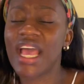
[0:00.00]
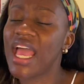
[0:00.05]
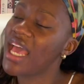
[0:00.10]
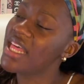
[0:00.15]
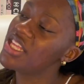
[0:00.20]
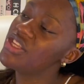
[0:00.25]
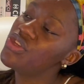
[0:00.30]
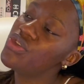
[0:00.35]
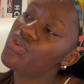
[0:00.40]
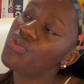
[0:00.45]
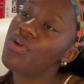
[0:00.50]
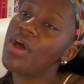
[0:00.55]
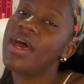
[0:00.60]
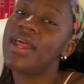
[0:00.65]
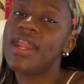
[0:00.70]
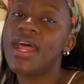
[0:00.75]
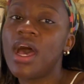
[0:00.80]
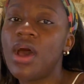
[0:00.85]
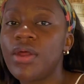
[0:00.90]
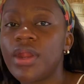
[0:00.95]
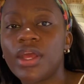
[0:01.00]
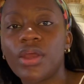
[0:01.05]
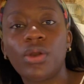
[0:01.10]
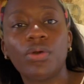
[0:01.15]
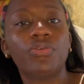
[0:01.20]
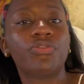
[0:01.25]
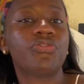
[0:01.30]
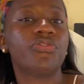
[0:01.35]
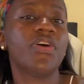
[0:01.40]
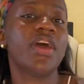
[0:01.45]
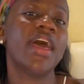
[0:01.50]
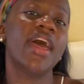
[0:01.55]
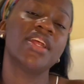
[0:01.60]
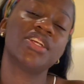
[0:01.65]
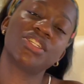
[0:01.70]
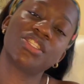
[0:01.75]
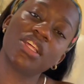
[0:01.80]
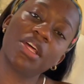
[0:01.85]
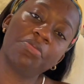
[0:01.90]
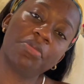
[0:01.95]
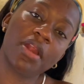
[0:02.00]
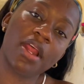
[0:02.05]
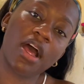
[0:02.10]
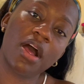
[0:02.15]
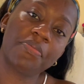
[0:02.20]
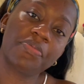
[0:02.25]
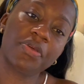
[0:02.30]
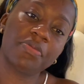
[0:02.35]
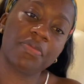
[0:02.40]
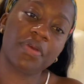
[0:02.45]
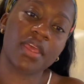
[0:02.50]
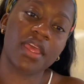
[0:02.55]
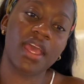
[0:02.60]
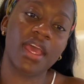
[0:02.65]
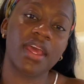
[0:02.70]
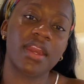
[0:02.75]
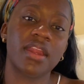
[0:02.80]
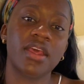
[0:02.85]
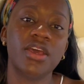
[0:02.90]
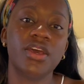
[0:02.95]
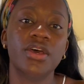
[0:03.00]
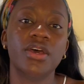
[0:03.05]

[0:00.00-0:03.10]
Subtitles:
And then you run out and go fetch them and help them again.